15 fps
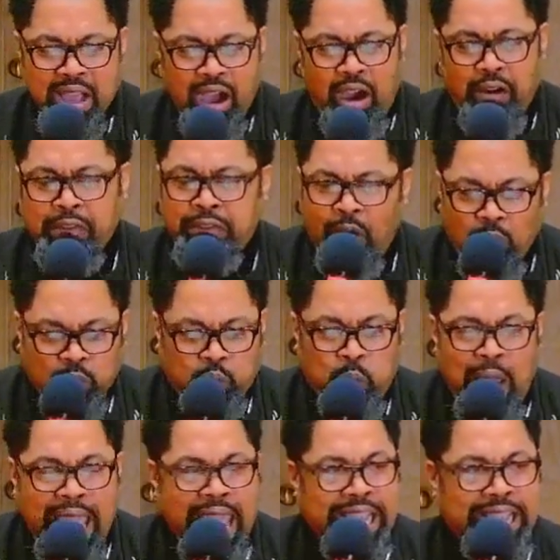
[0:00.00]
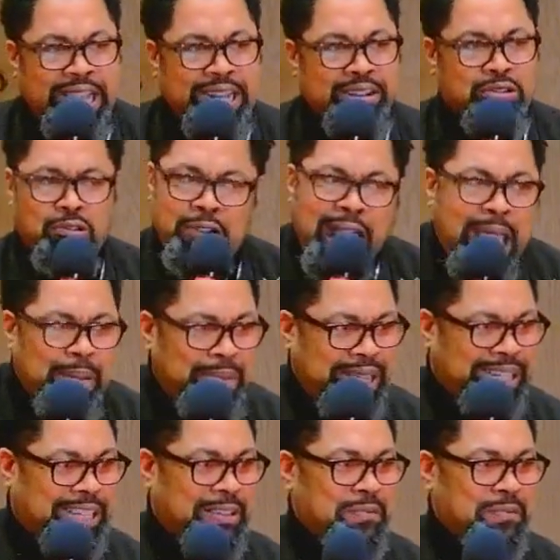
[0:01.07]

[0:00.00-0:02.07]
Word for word: a Volkswagen Rabbit.